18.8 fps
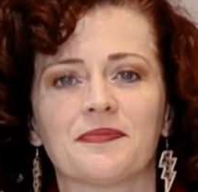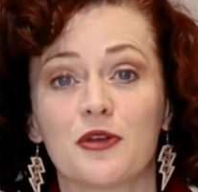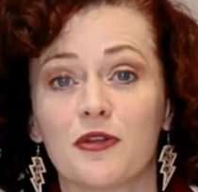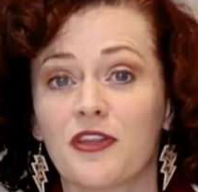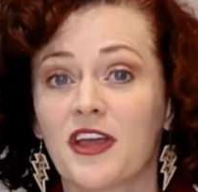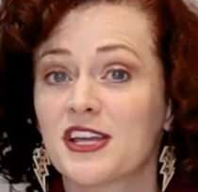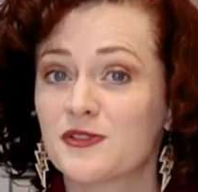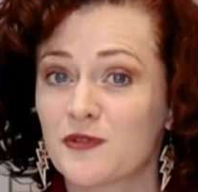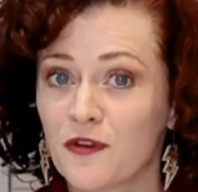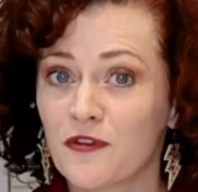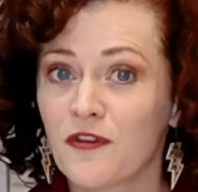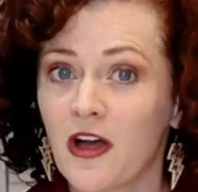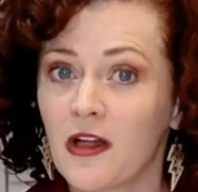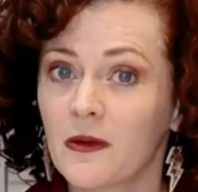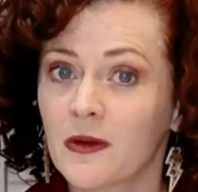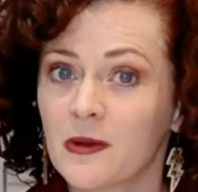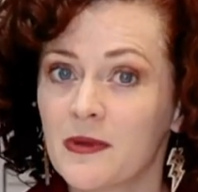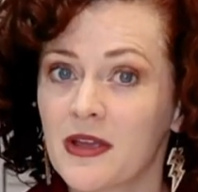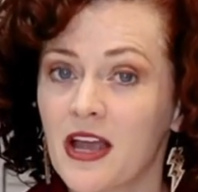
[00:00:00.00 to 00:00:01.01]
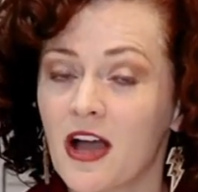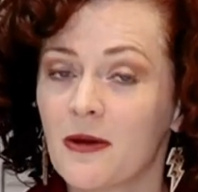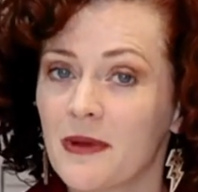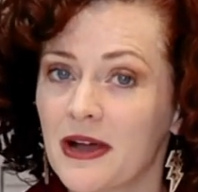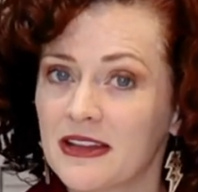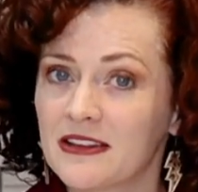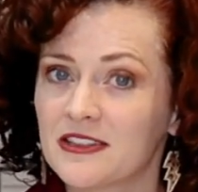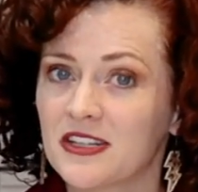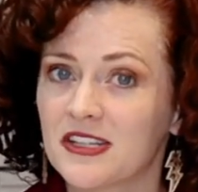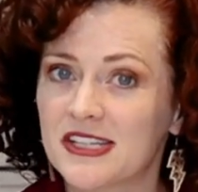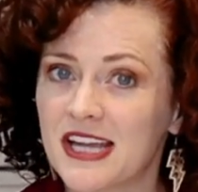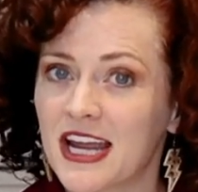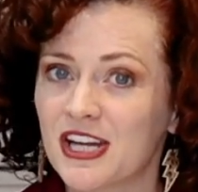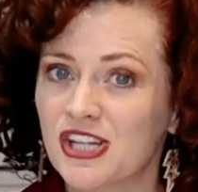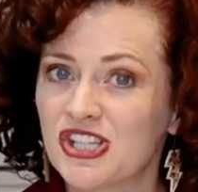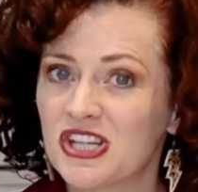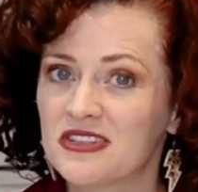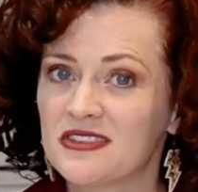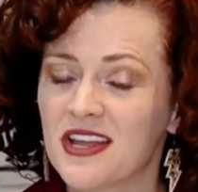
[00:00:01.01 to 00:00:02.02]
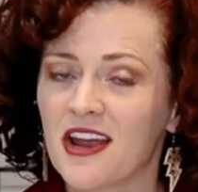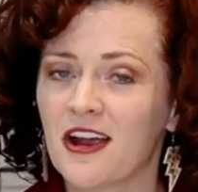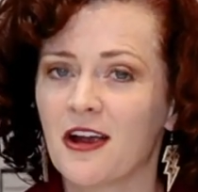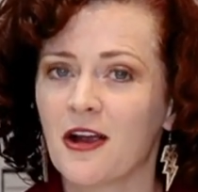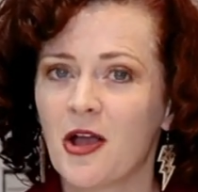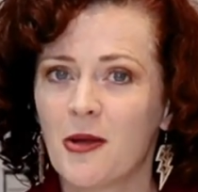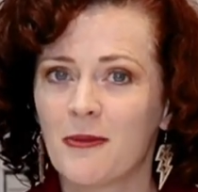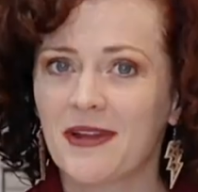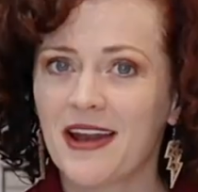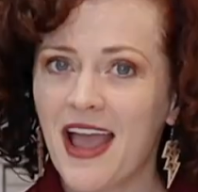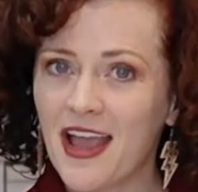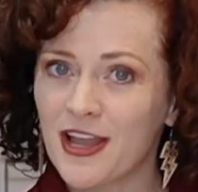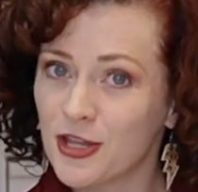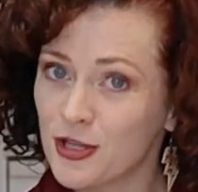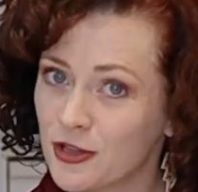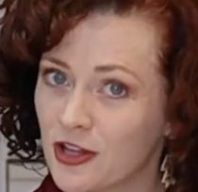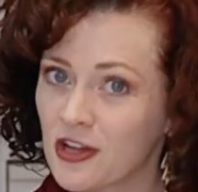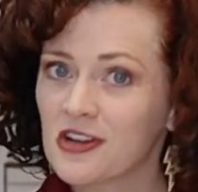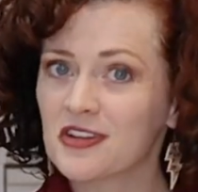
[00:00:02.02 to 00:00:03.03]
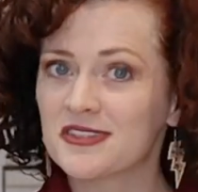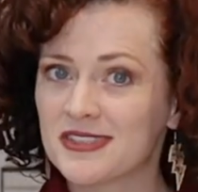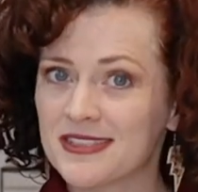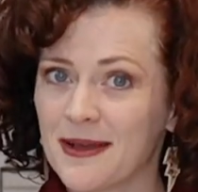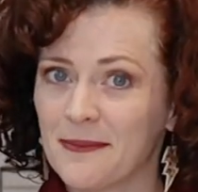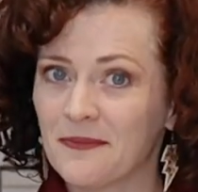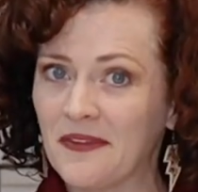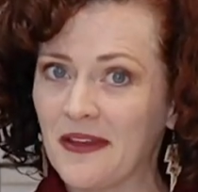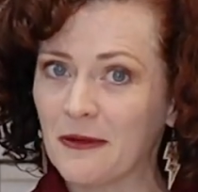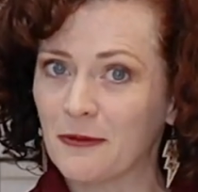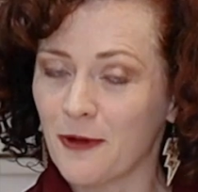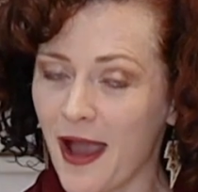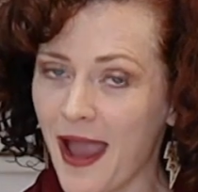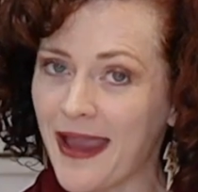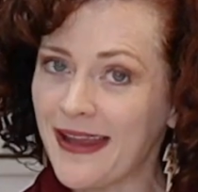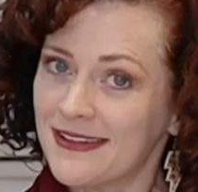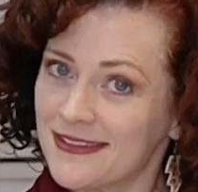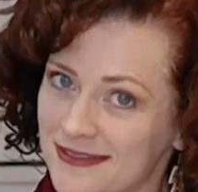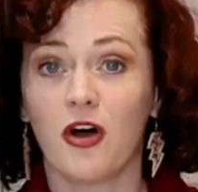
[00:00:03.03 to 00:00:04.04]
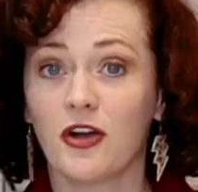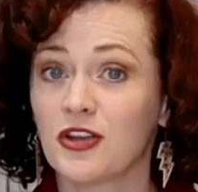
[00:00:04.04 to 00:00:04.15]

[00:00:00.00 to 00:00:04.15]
So thanks for following me on my little tangent there, but hey, you learned something, right?